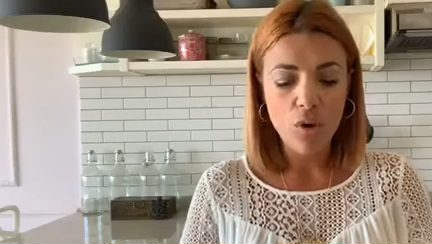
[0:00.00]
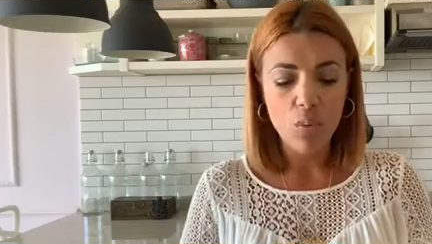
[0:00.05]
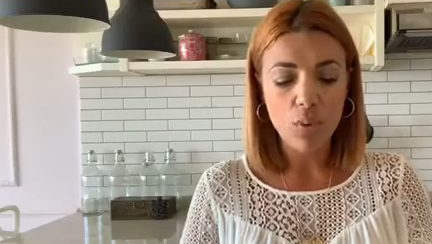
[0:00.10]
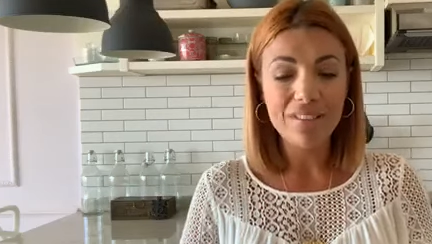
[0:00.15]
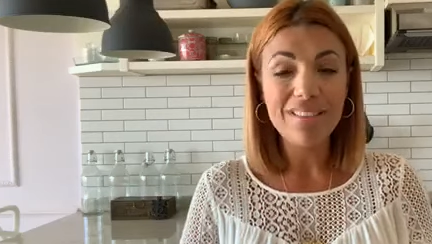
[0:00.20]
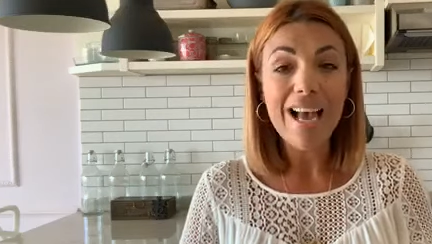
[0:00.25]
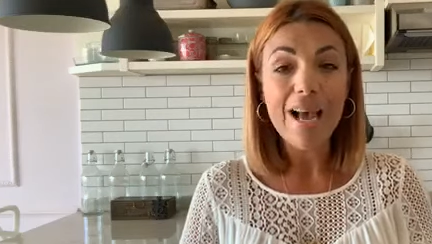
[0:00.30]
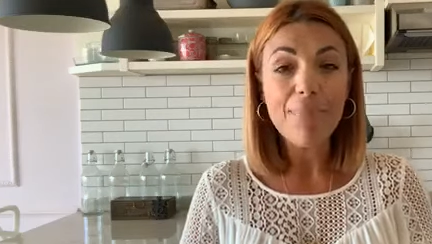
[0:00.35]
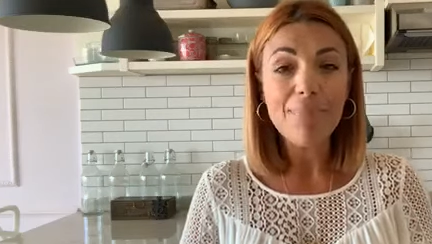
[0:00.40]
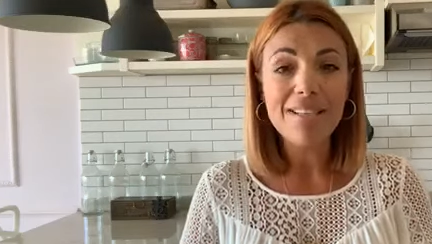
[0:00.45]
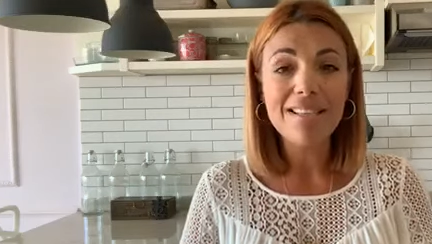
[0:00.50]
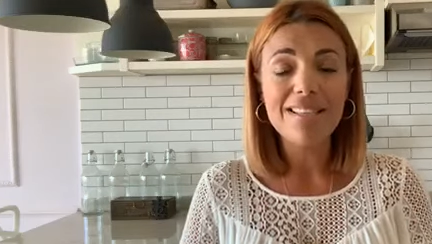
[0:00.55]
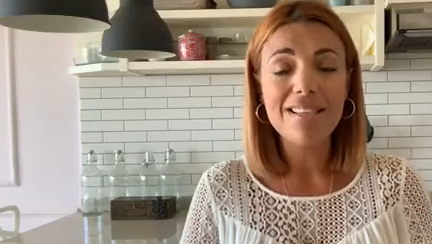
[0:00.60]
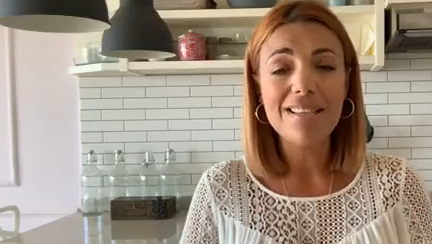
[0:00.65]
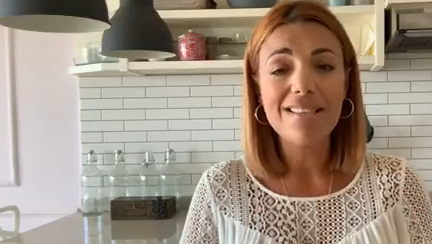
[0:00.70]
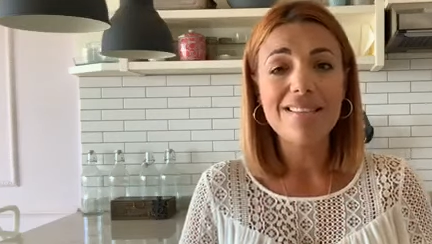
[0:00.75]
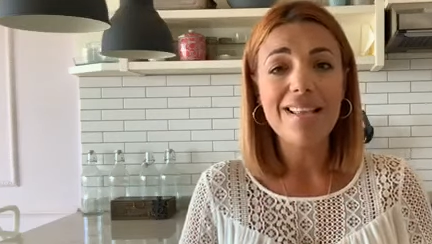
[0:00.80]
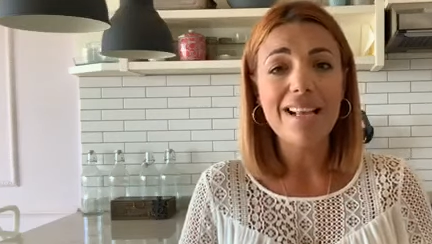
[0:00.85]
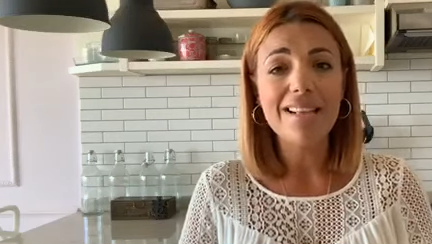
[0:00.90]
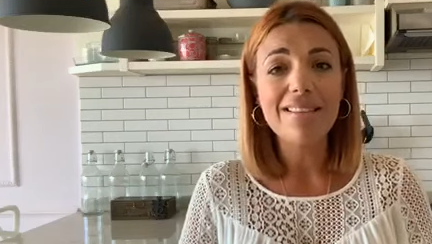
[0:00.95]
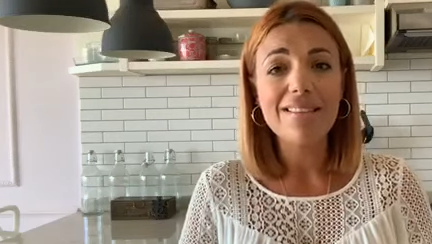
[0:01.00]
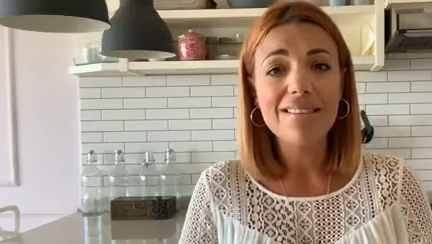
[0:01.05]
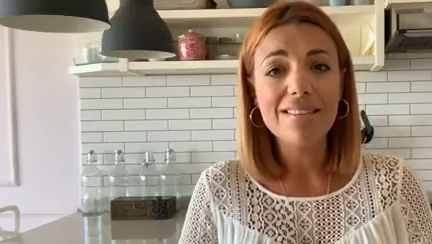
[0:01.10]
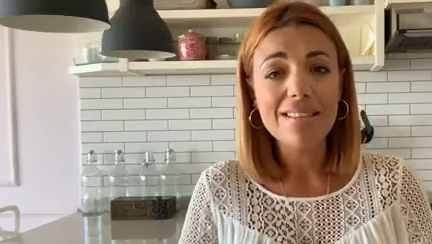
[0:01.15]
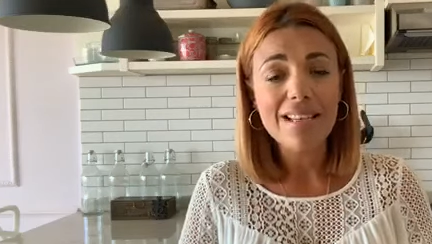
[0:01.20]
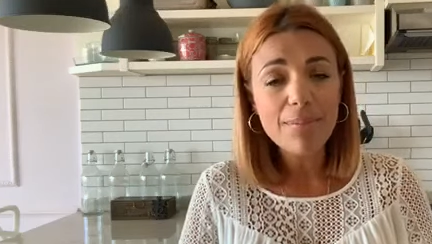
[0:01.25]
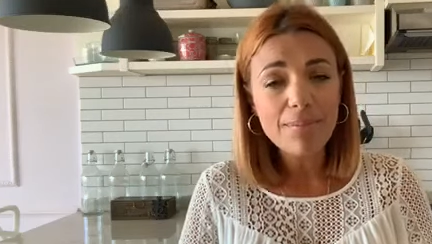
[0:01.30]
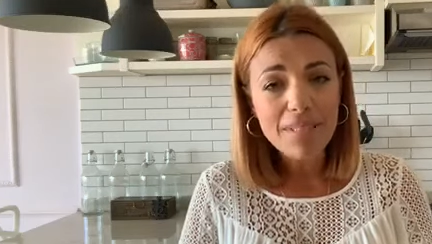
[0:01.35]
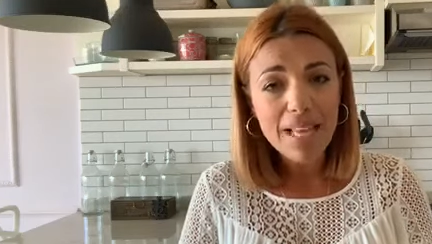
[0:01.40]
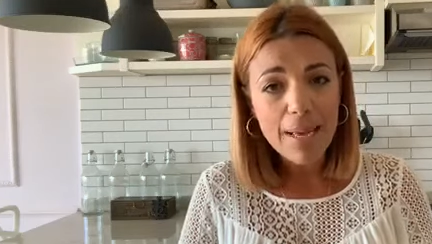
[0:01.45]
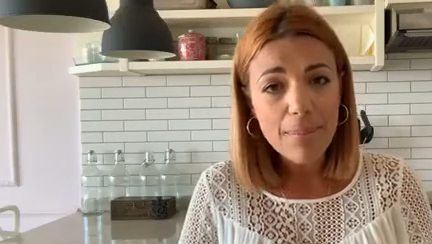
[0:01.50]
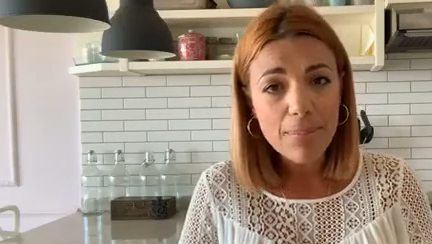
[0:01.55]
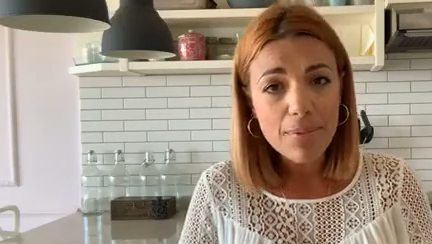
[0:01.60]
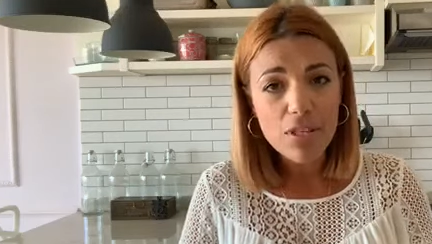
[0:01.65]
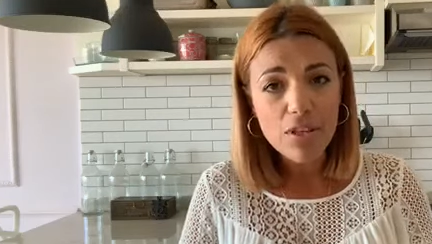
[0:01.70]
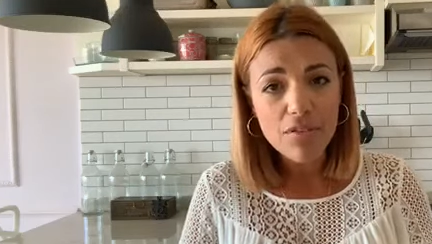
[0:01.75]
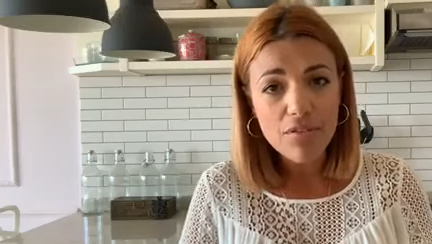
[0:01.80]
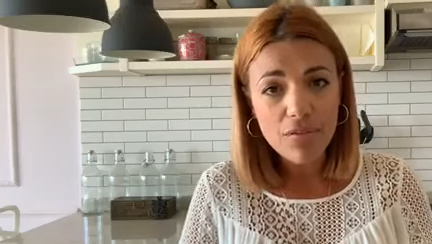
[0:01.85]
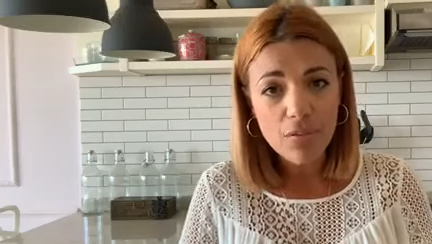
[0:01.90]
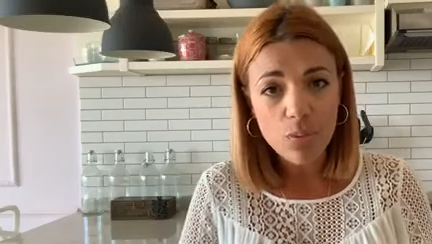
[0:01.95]
What happens is that some
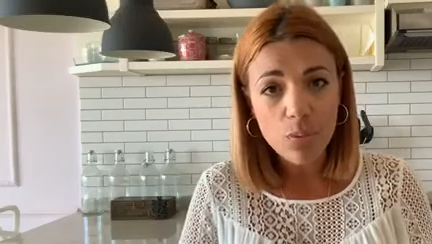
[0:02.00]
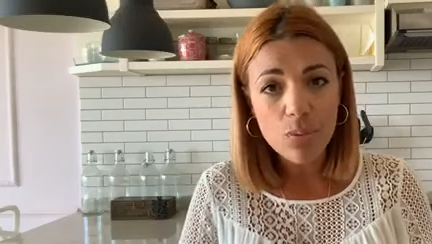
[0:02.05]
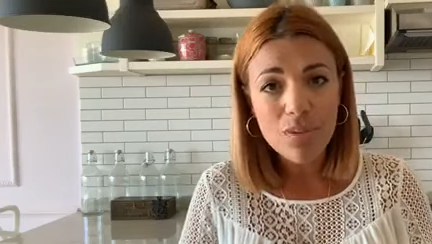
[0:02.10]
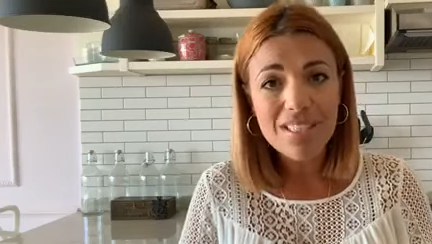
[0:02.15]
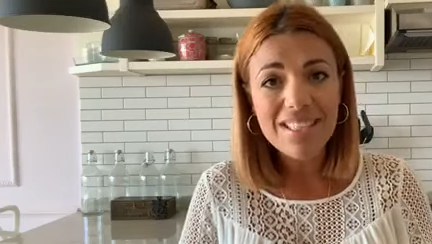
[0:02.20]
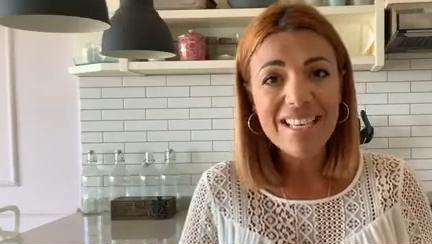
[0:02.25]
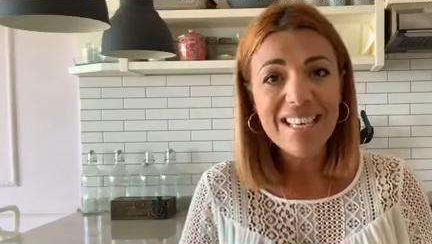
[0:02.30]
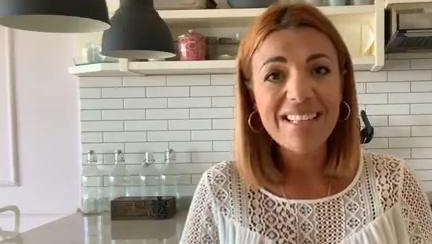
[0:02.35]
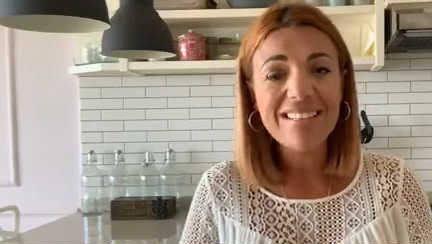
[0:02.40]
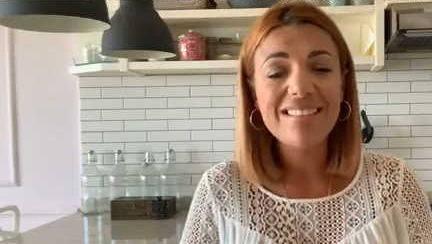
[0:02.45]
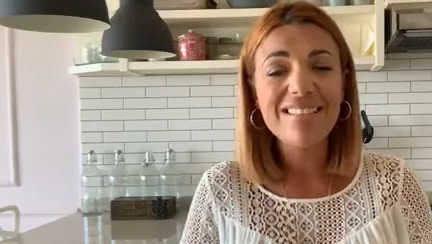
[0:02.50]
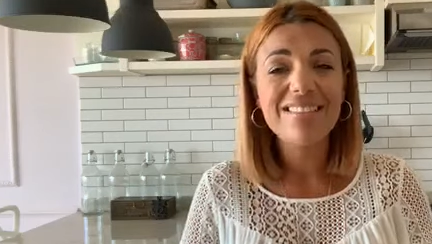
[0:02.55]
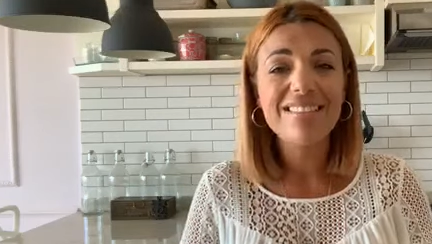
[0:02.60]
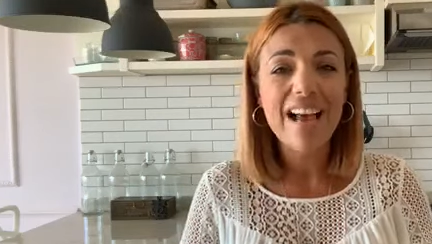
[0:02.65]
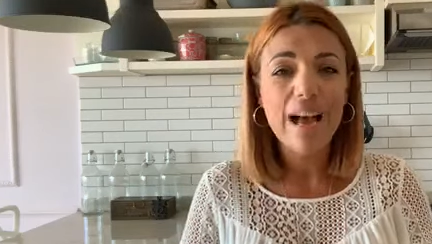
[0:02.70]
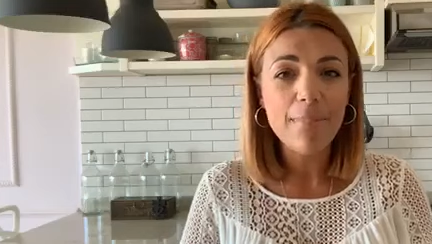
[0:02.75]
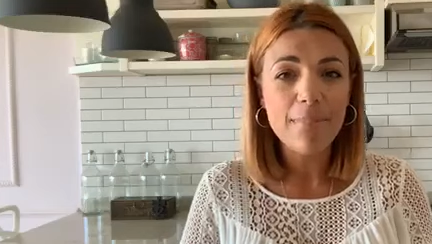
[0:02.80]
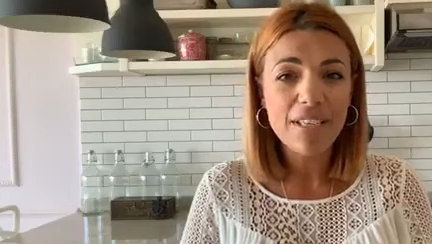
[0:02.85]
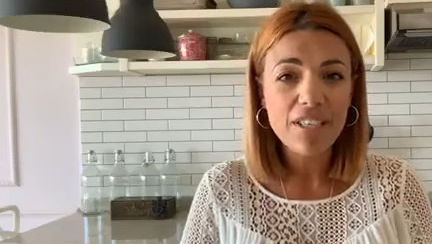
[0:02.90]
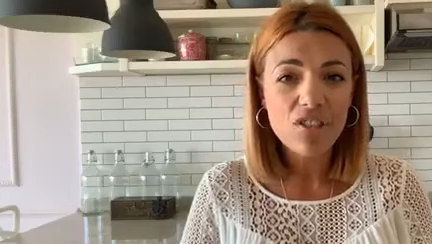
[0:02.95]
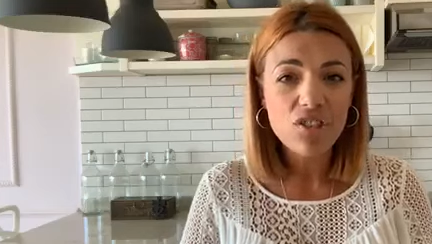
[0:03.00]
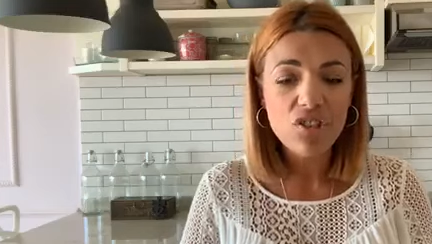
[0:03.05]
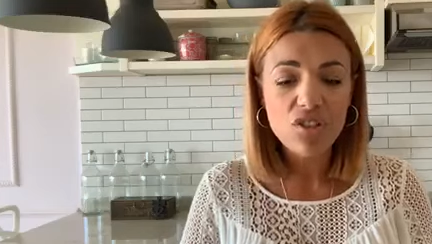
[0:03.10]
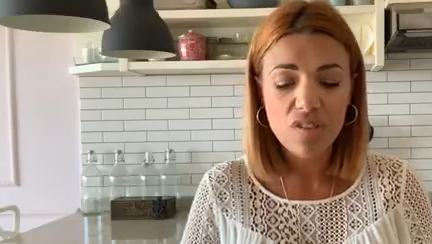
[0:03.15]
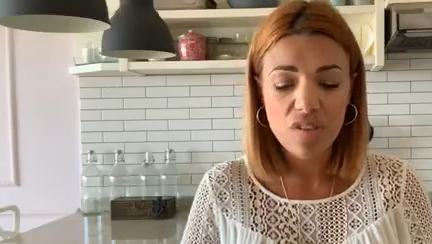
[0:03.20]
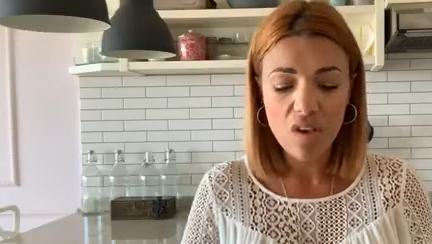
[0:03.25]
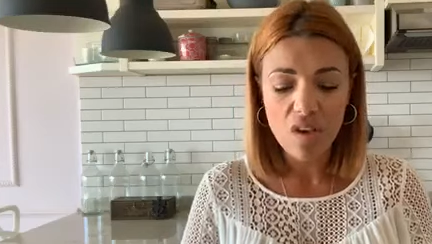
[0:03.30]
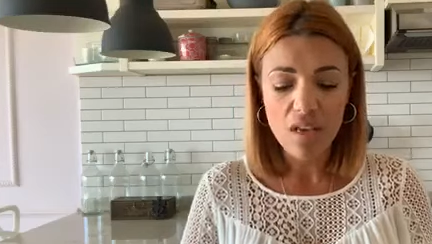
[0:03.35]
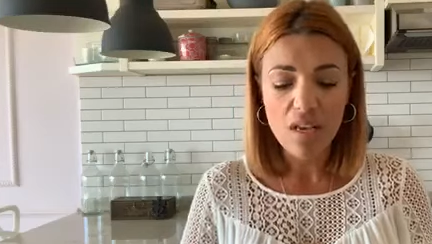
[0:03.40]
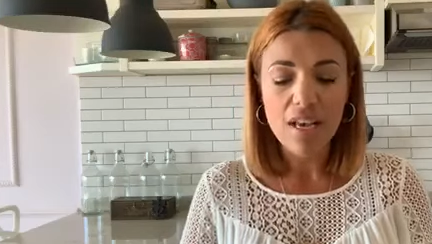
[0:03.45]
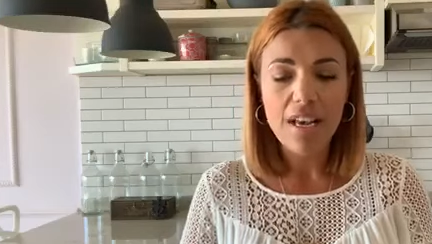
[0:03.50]
types of foods get damaged